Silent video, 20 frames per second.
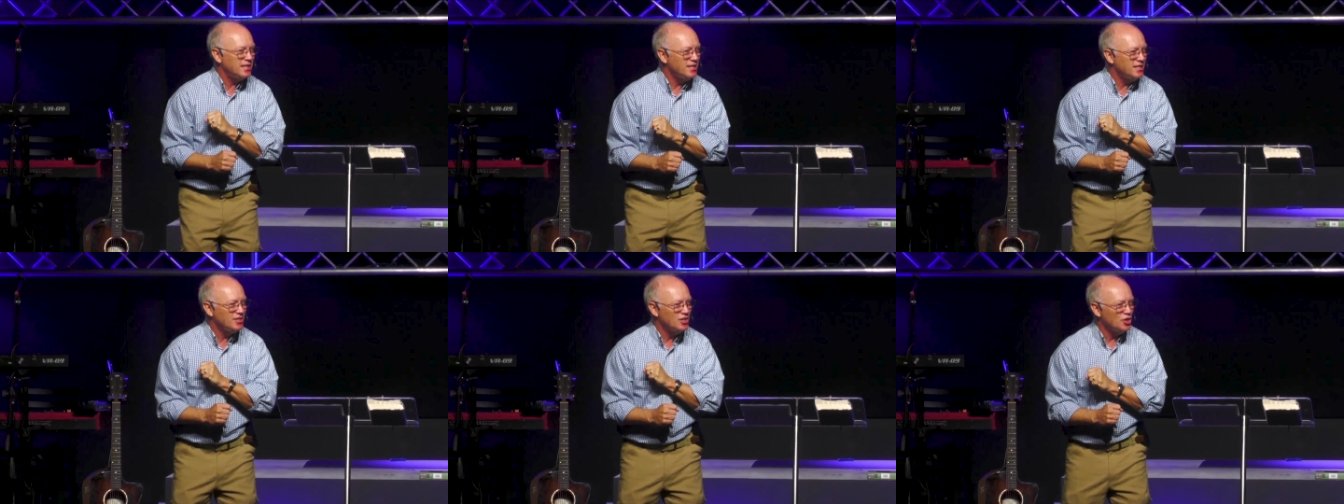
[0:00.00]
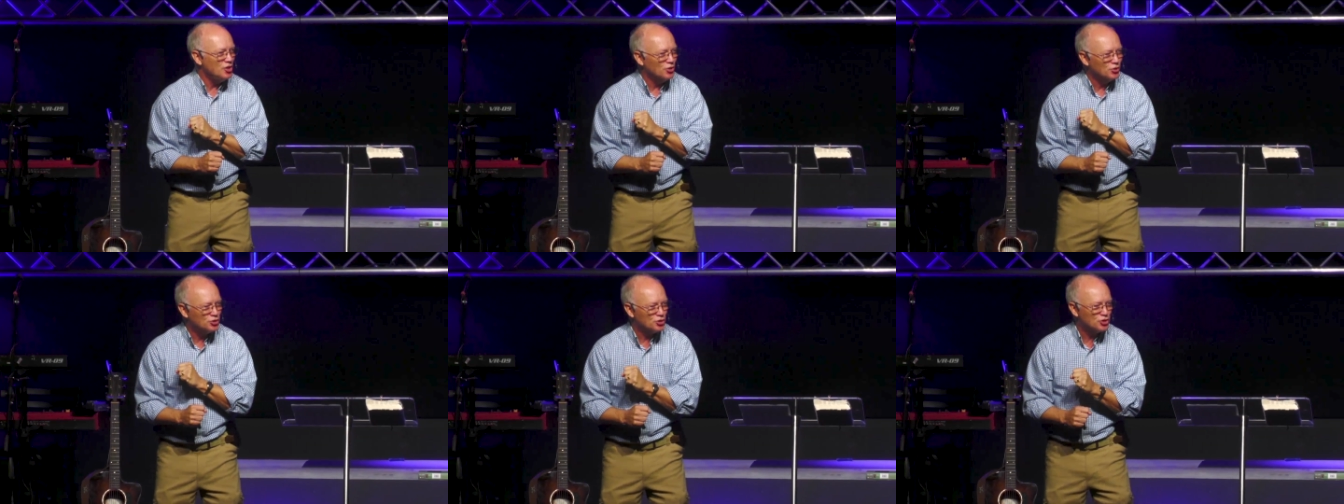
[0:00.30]

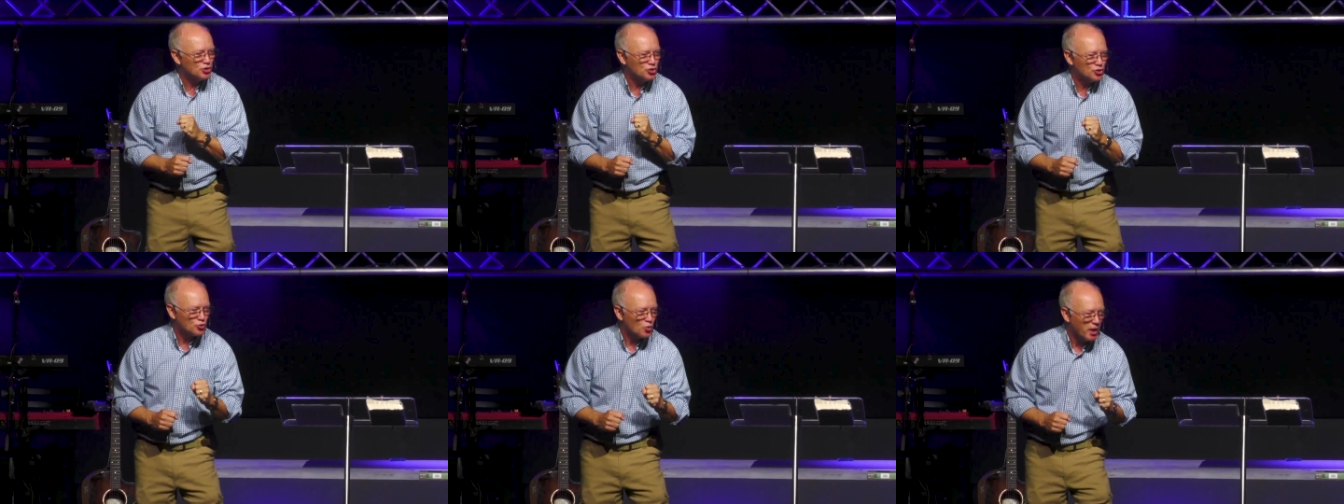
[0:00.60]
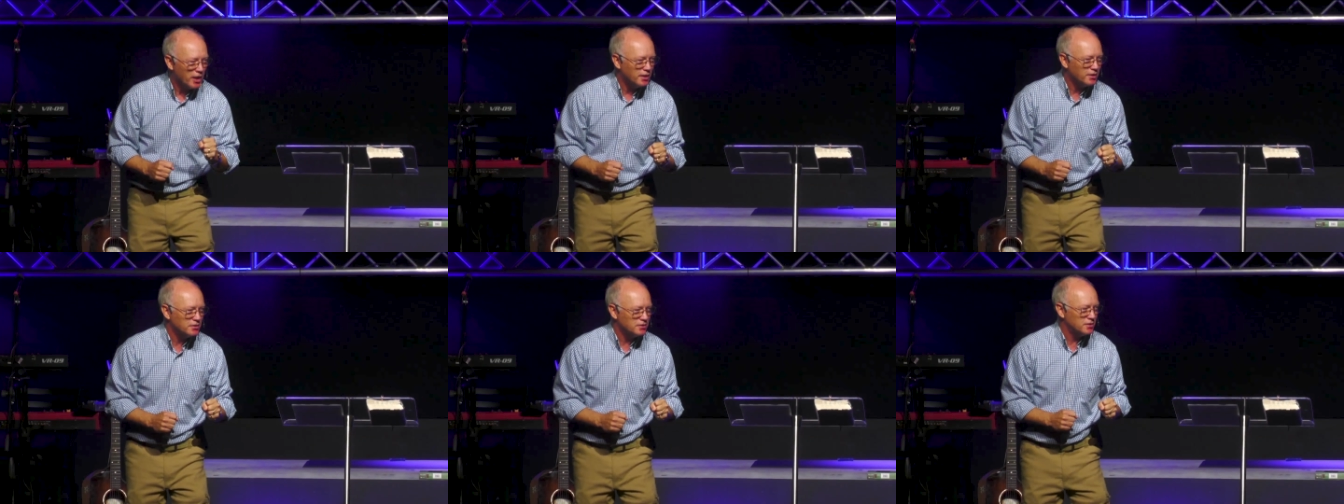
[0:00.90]
years
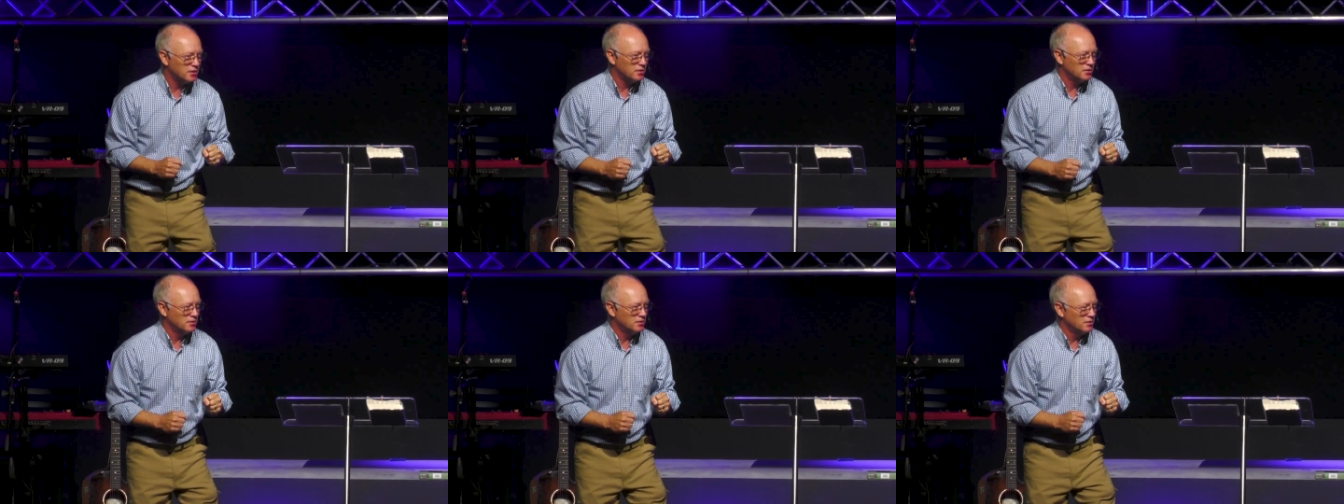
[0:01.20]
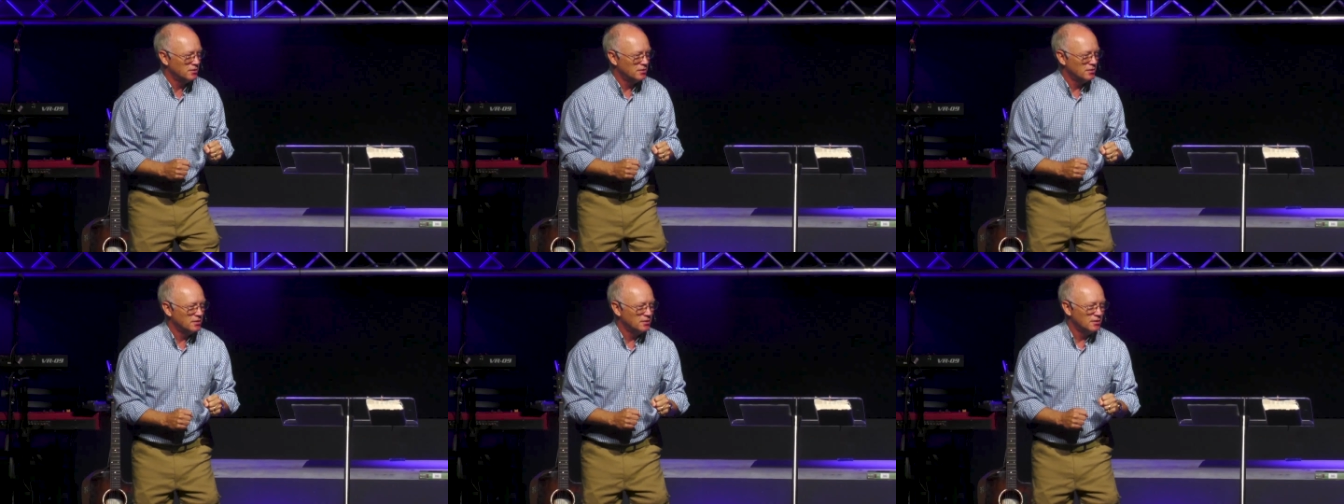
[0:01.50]
straight?
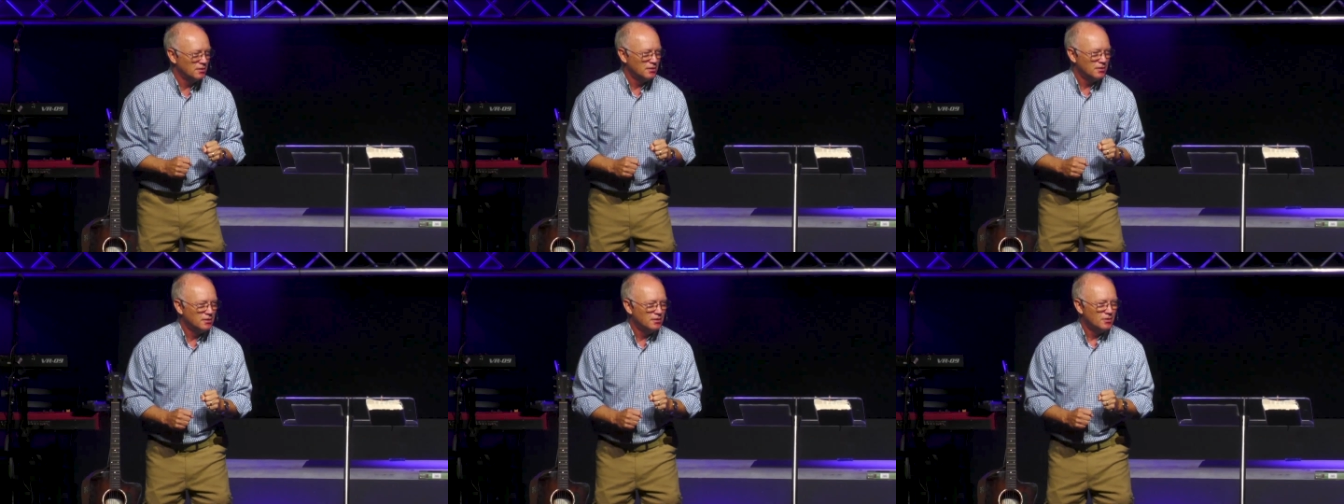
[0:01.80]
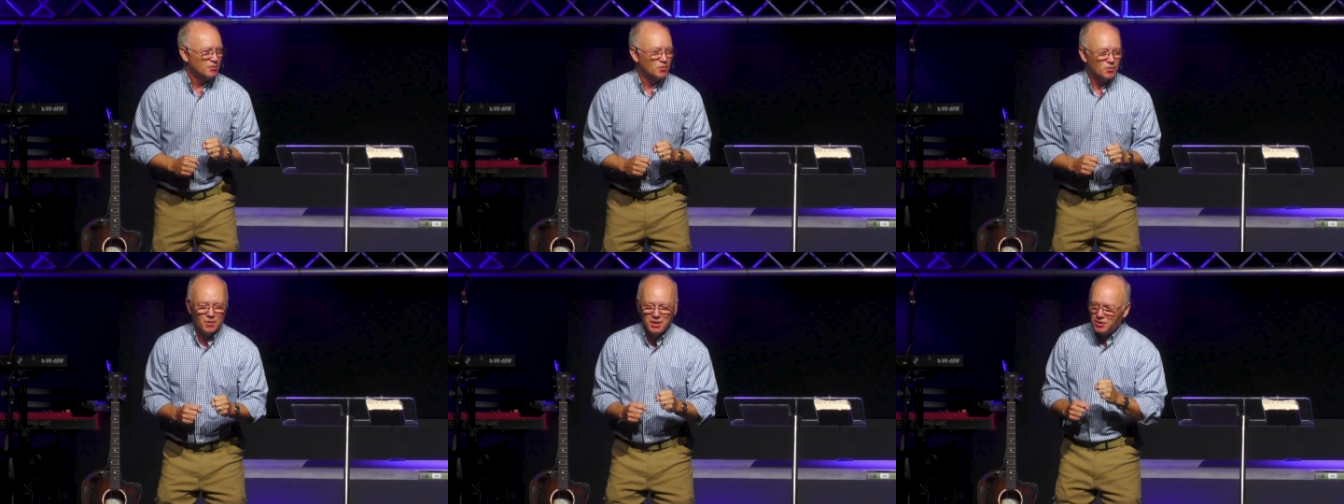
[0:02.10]

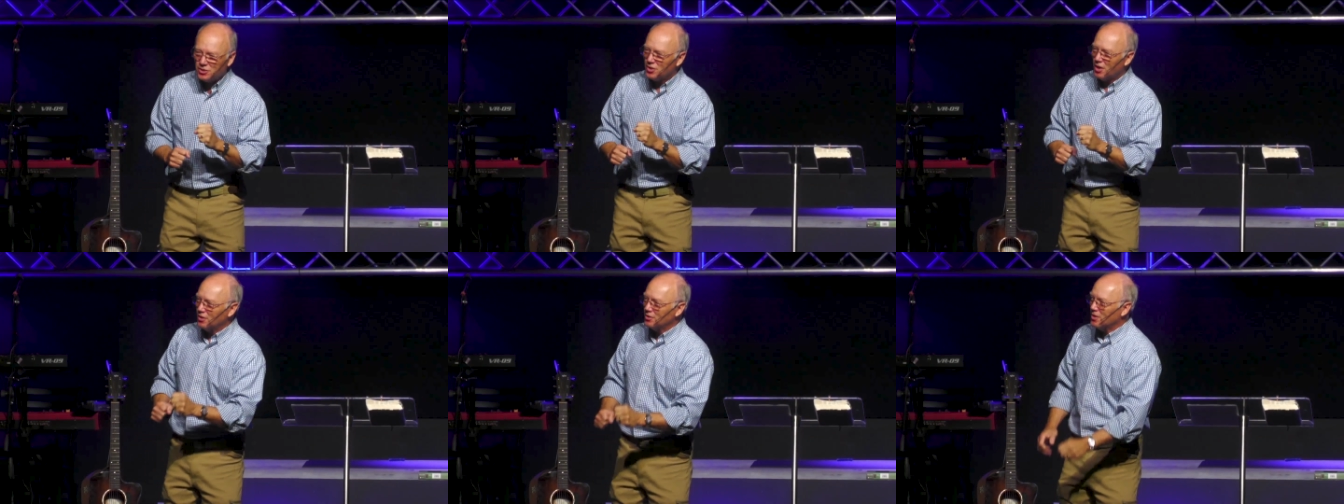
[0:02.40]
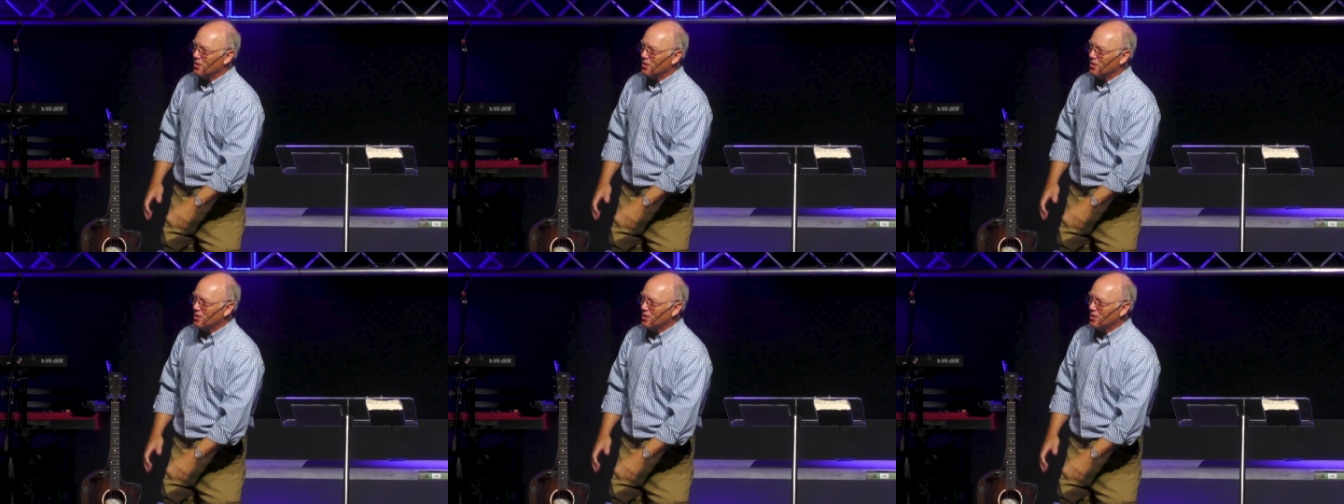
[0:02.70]
When we started going to